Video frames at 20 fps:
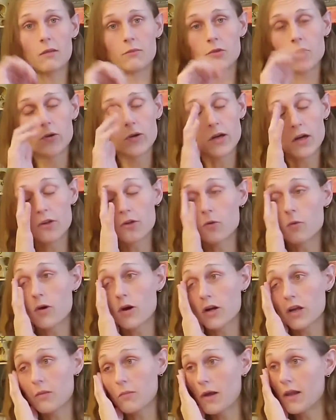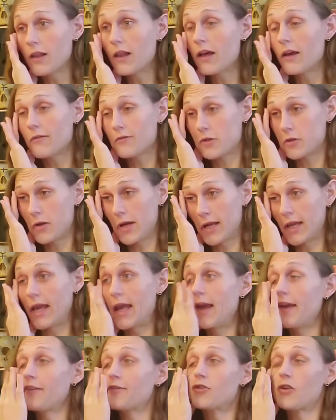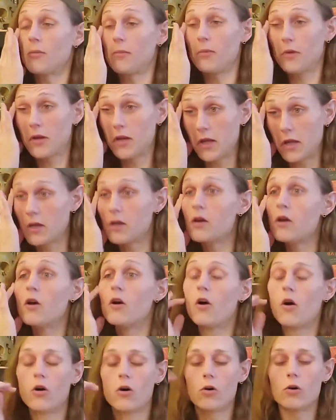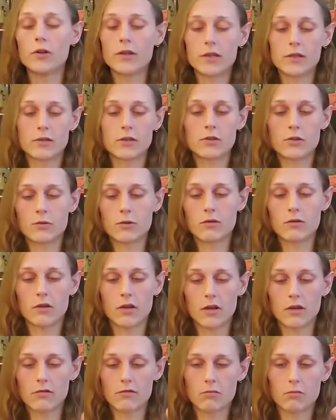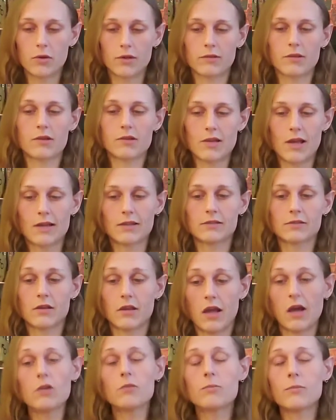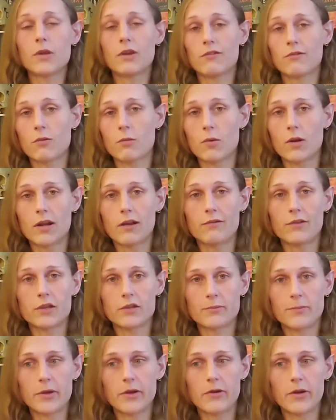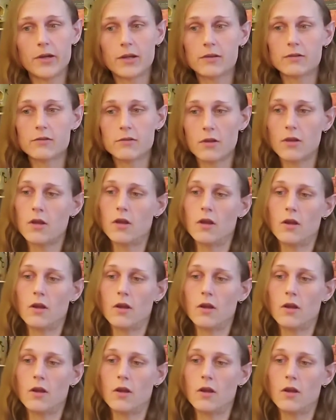I'm doing other work in my life, so I can't attribute it wholly to doing this, but this has helped me from what I've experienced.